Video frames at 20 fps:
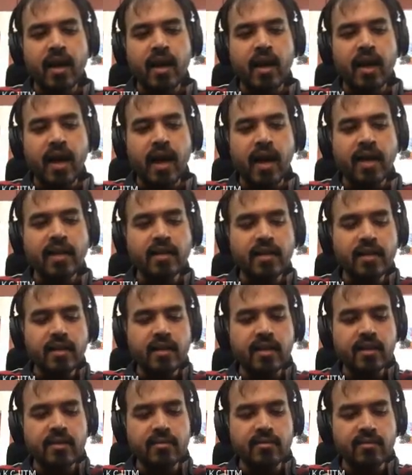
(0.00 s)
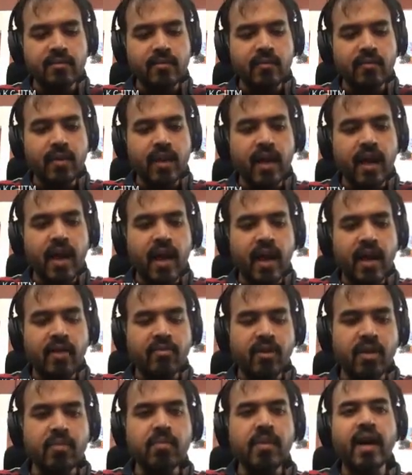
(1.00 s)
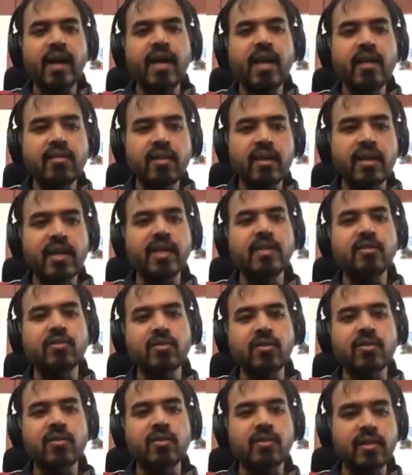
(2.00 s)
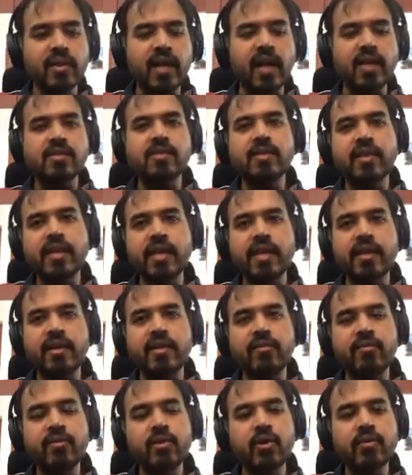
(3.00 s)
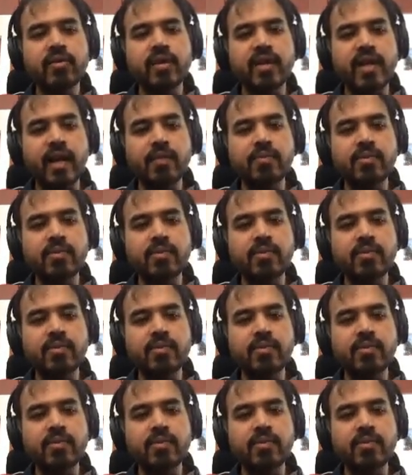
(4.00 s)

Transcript: at the from a high level, right? So that's the view of the types